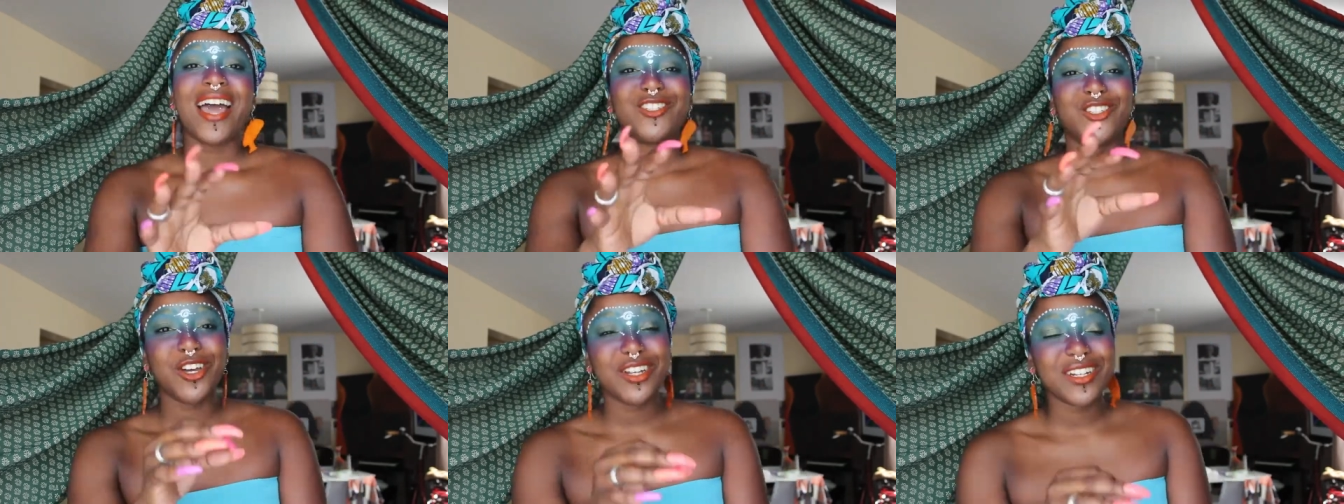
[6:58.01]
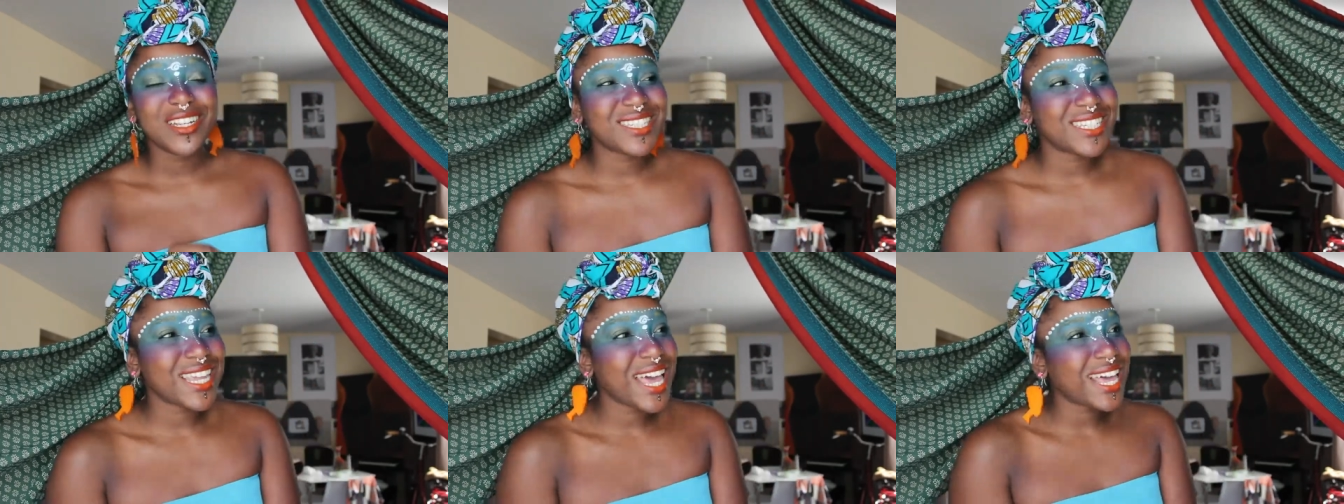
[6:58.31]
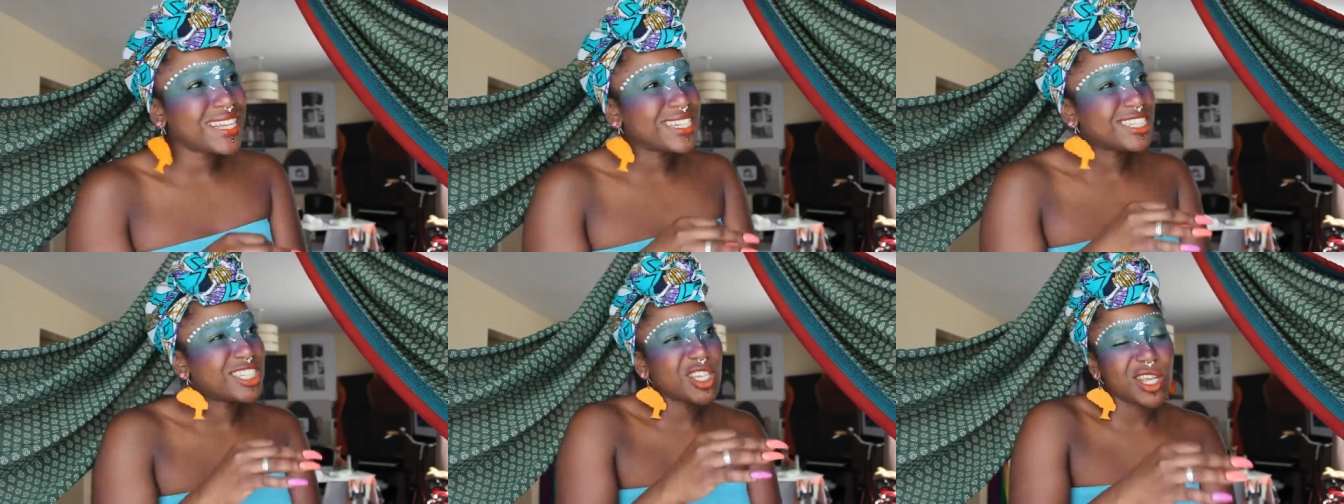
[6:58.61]
Do you
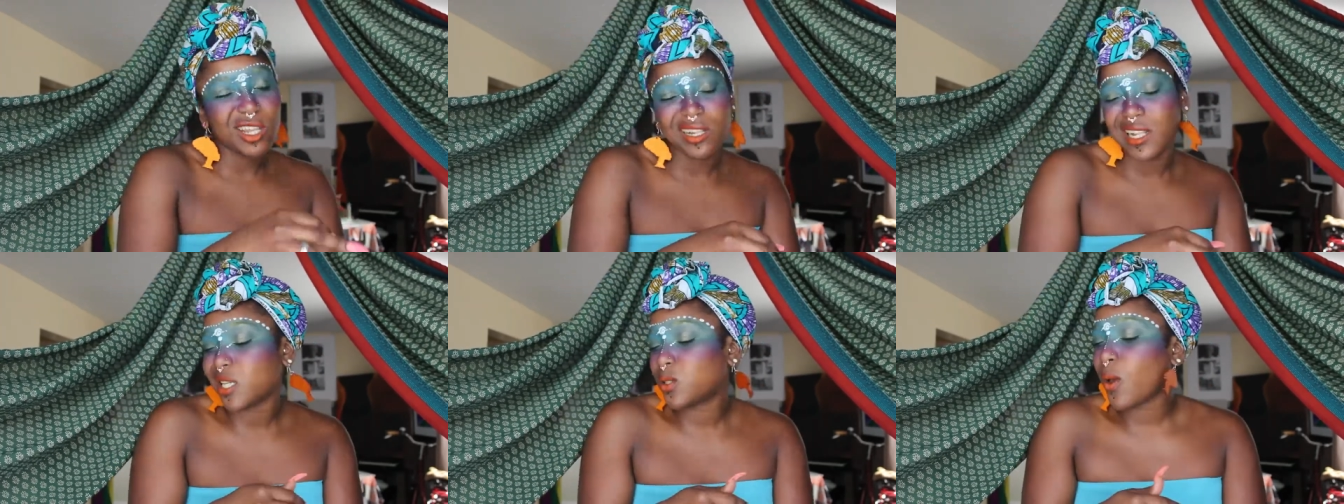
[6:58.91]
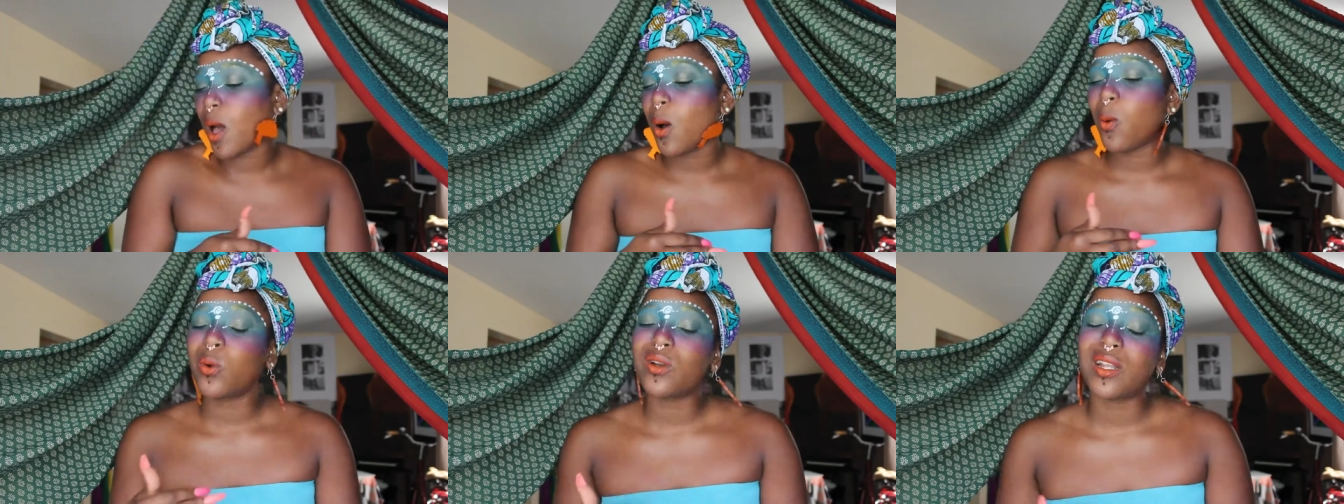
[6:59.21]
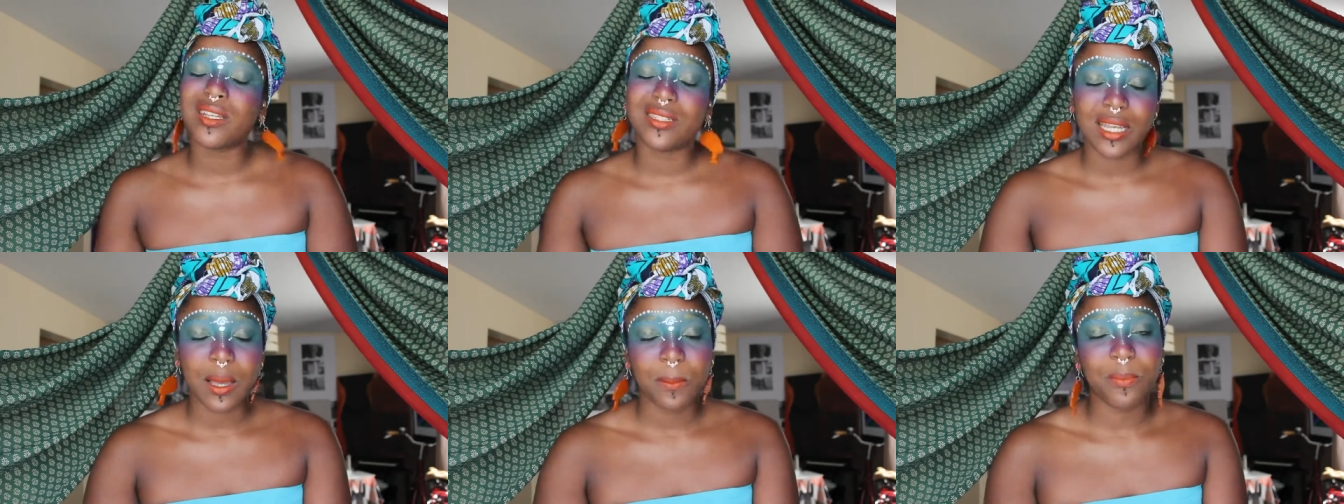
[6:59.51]
understand? So that's what I
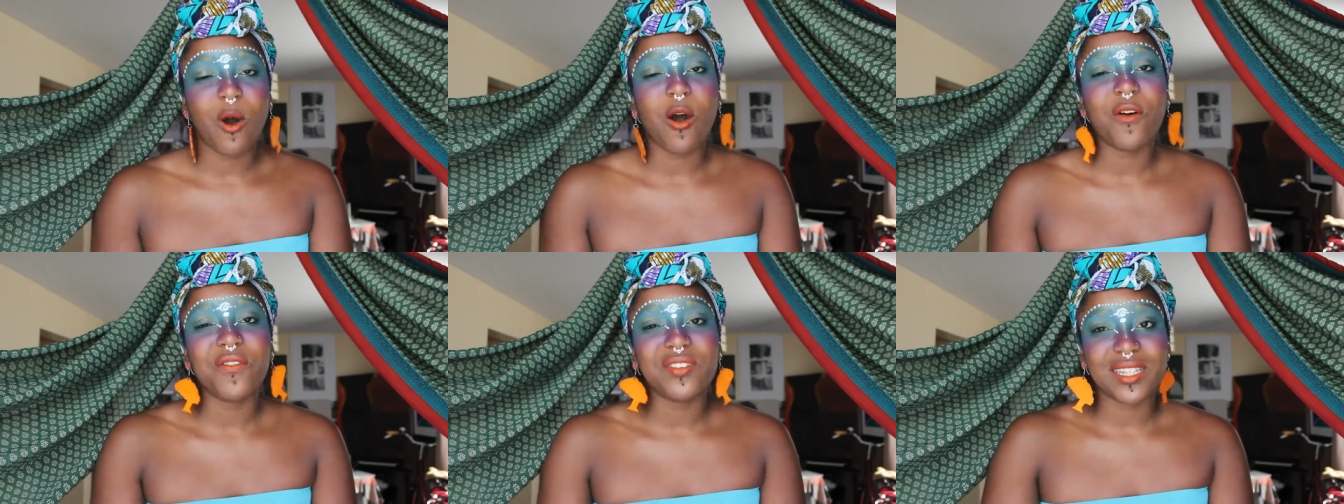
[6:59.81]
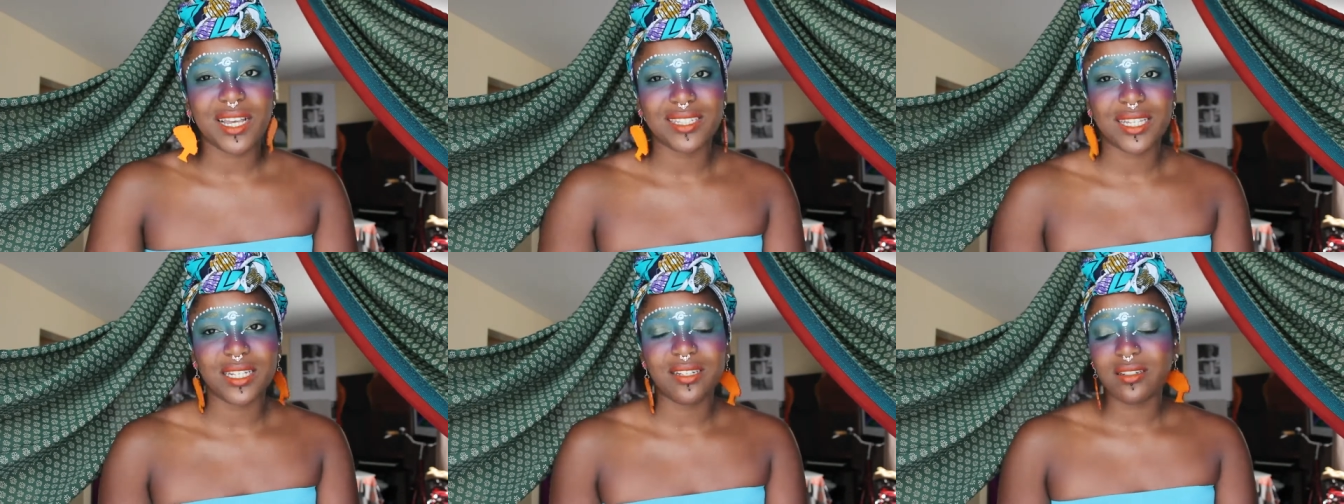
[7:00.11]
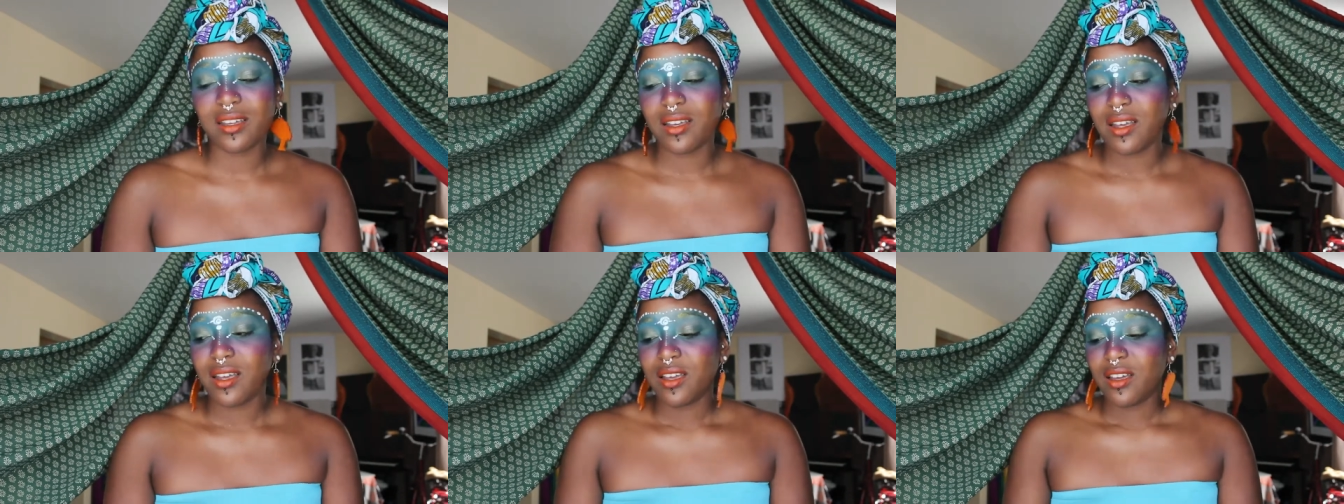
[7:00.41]
would have said, but obviously I
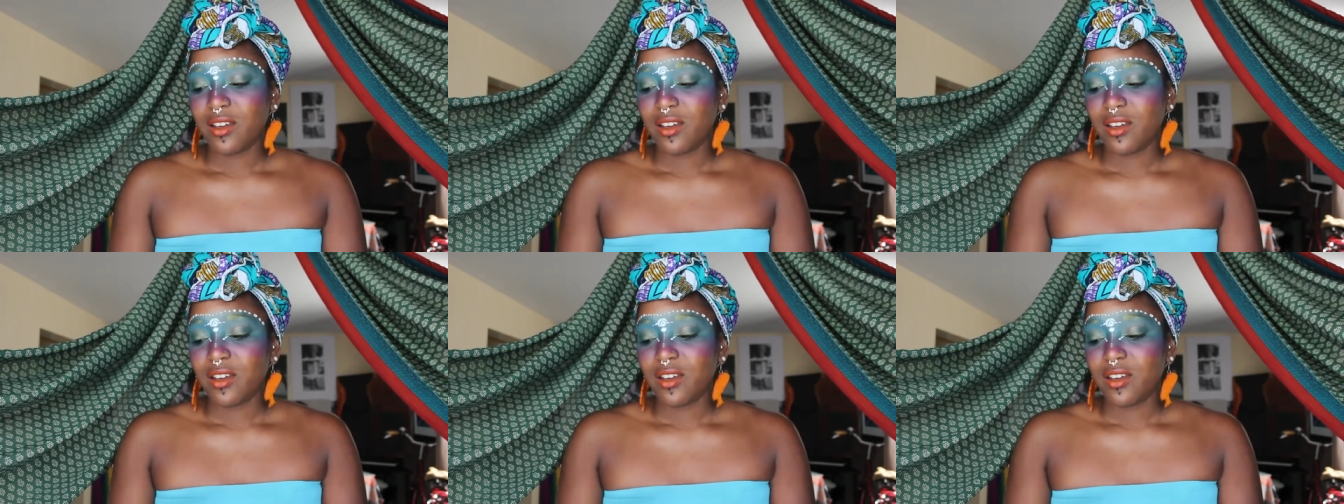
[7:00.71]
said,